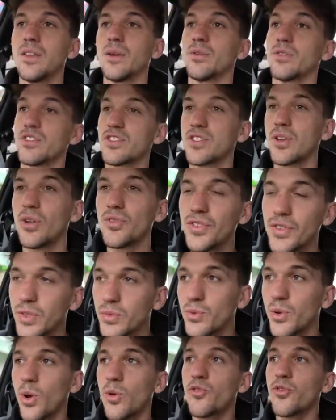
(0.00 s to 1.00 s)
there was salt in the
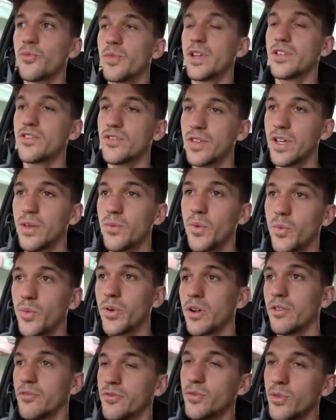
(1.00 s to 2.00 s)
road from yesterday when we
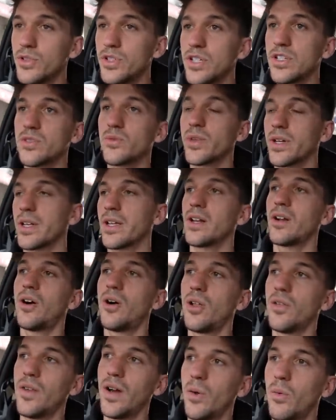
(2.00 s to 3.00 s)
were at Fuji, so we got to get
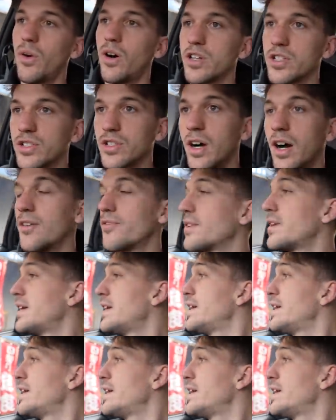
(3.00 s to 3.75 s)
all of that washed off.